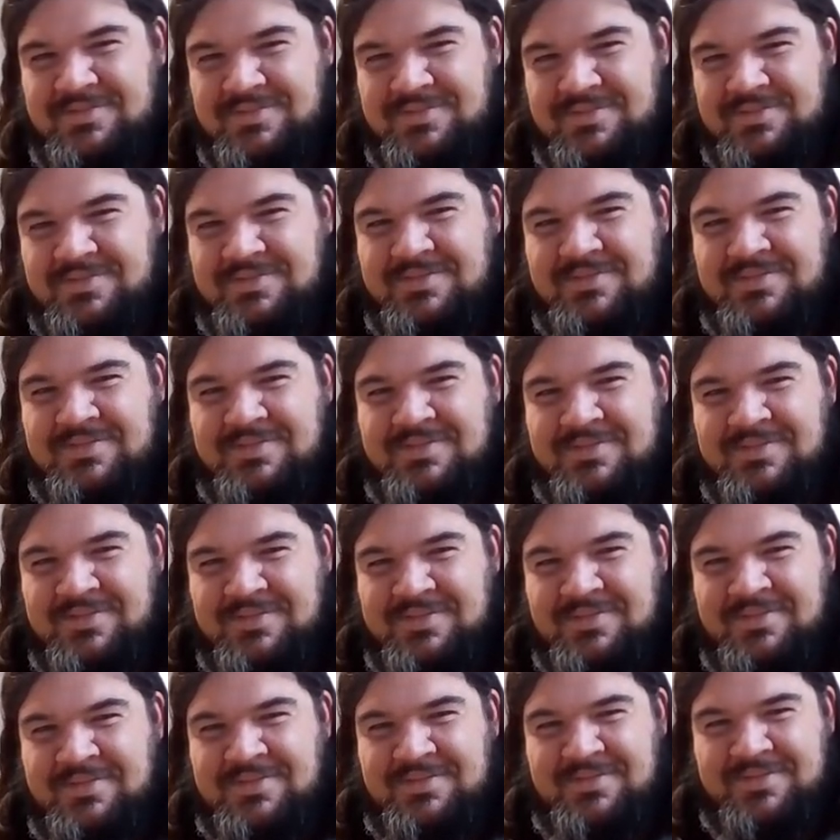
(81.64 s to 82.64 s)

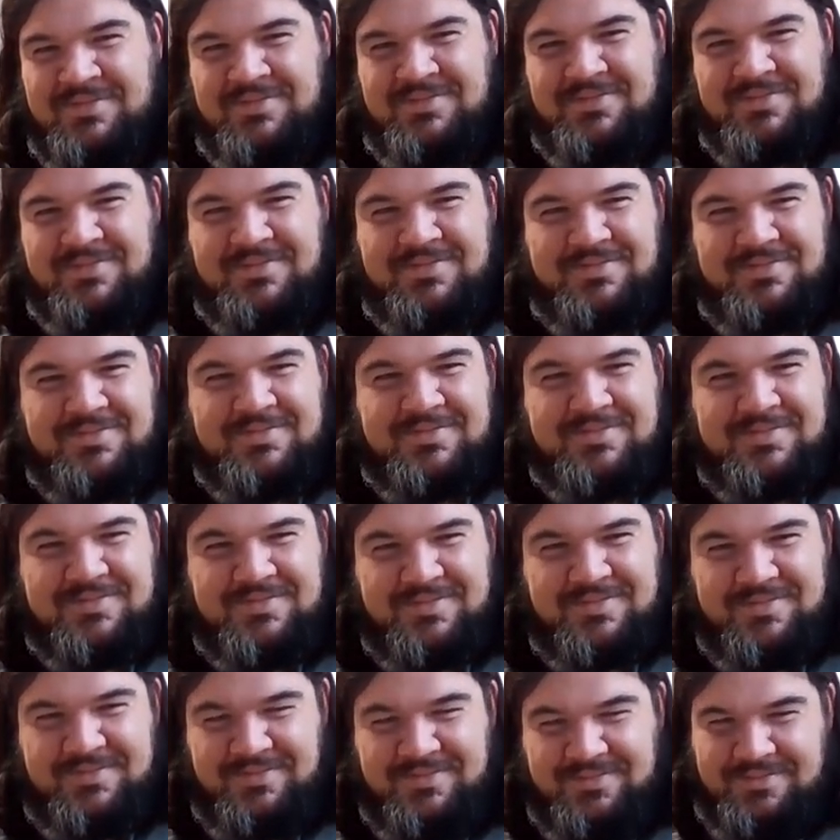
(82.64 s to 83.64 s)

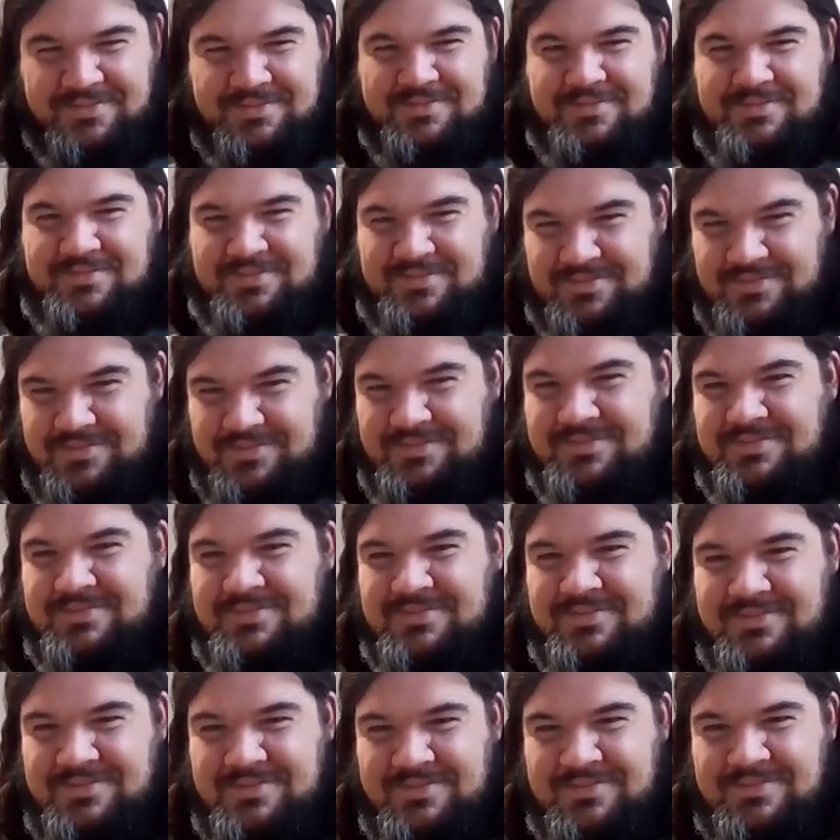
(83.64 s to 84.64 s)

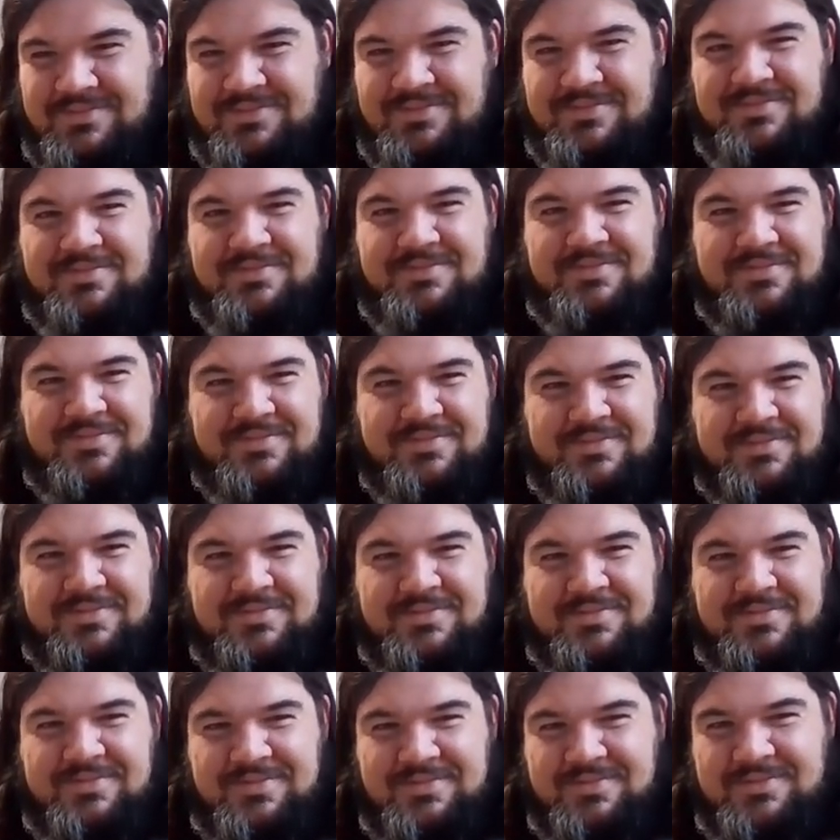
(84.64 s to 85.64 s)

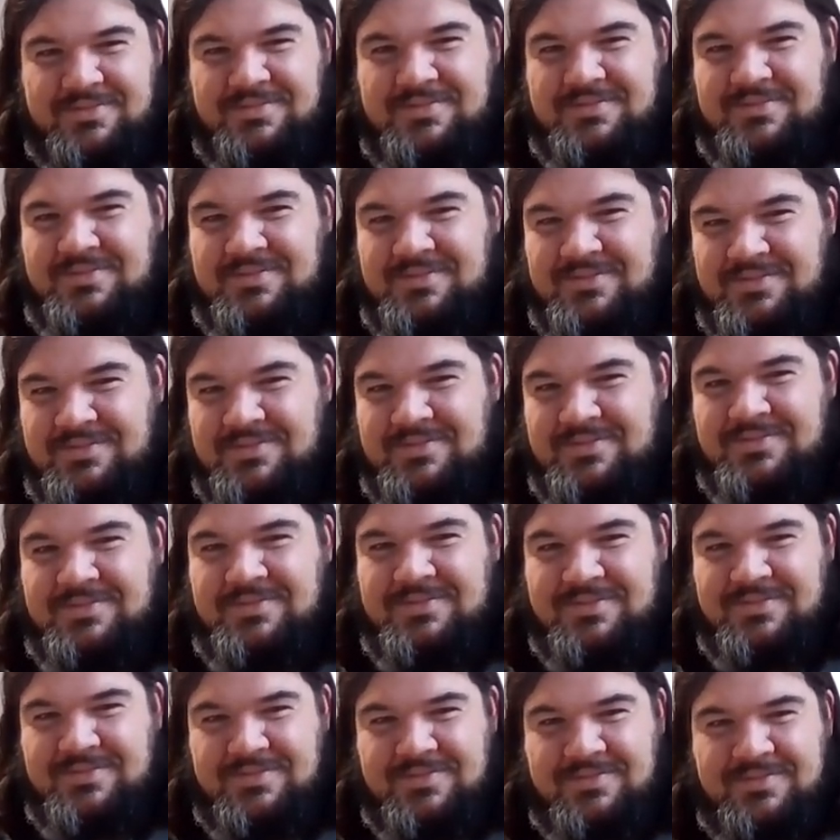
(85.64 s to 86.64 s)

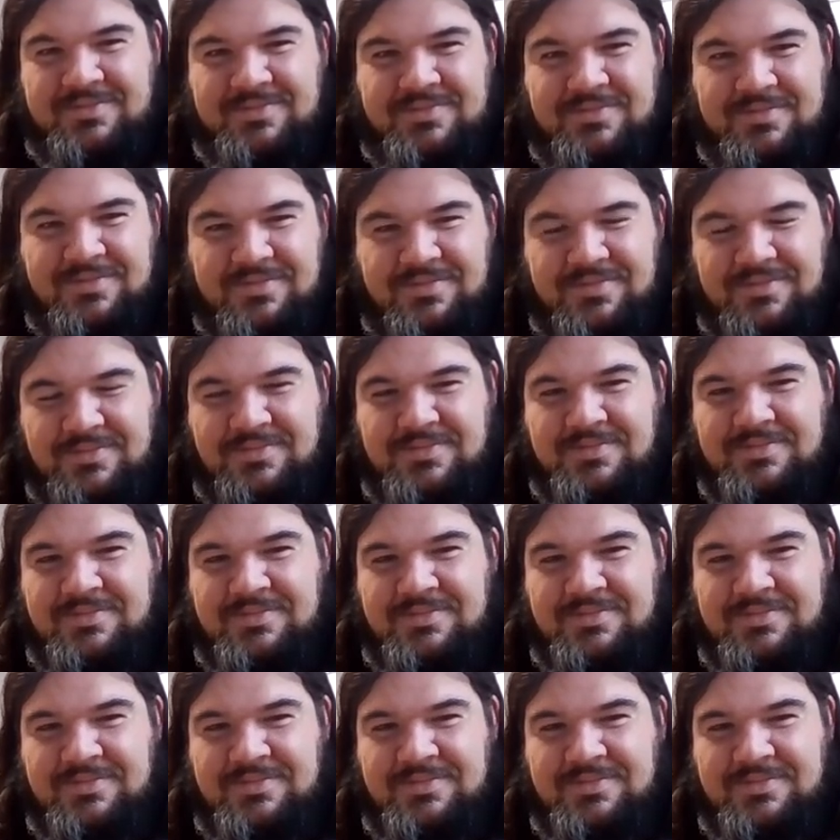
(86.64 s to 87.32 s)
No words are spoken by the person on screen.